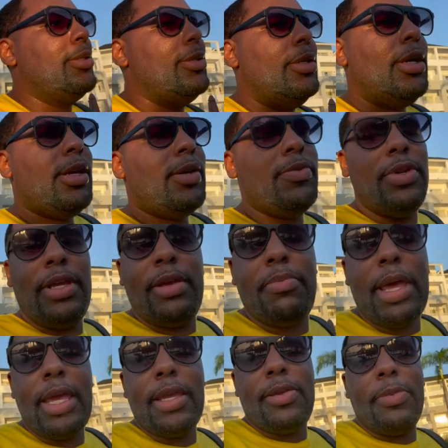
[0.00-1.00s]
And when you get
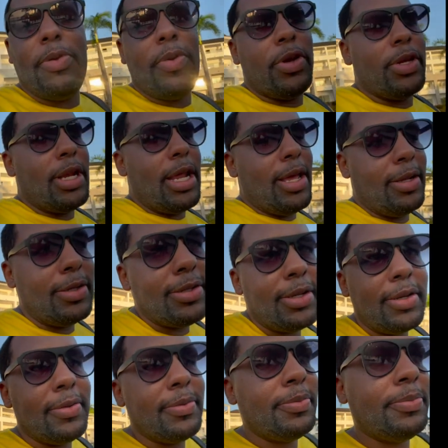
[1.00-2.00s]
back, you be working out.
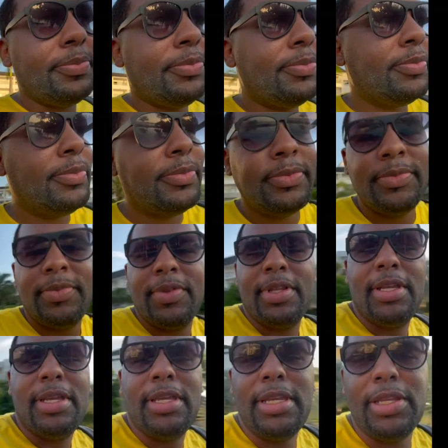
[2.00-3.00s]
So
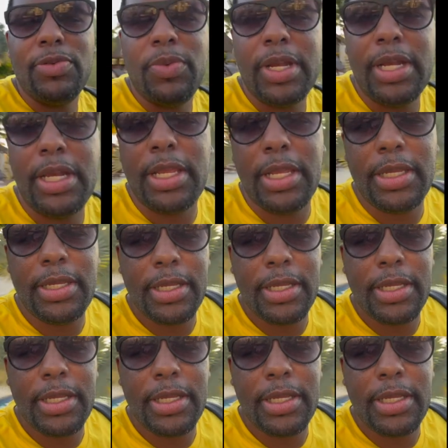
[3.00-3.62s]
it is what it is.